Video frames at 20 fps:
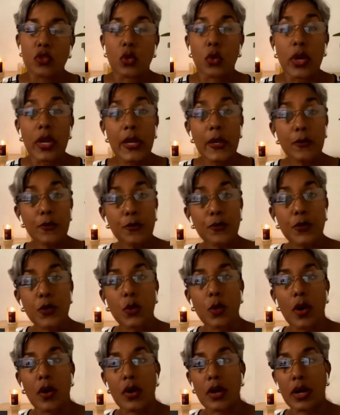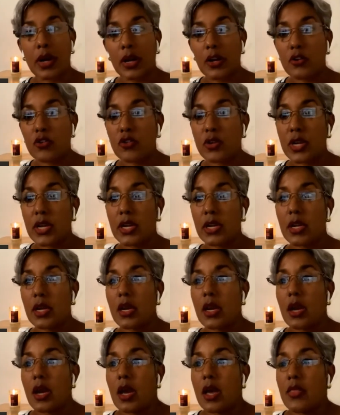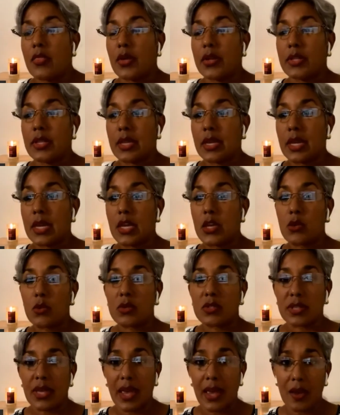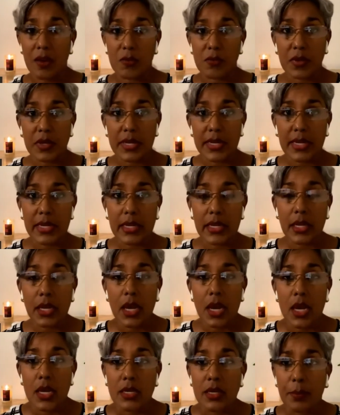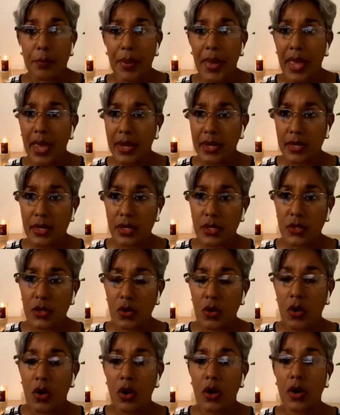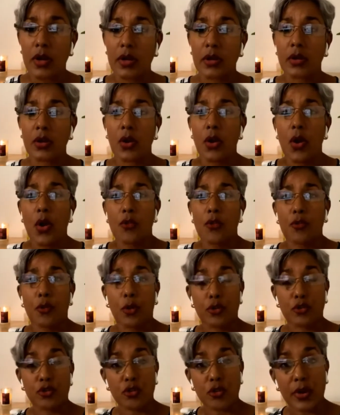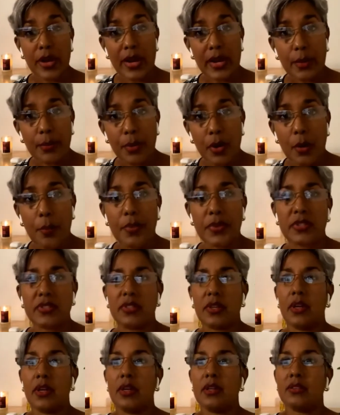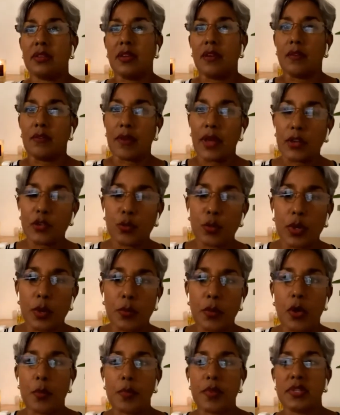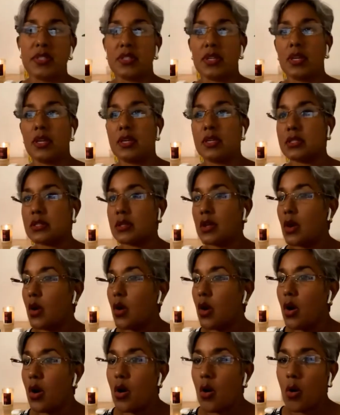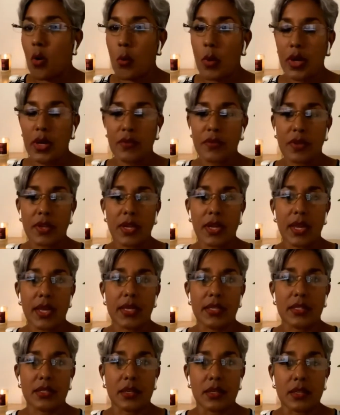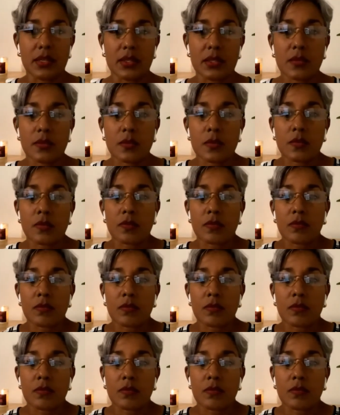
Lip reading: So if you are a country that the EU is heavily dependent on for trade purposes, investment purposes, or whatever the case is,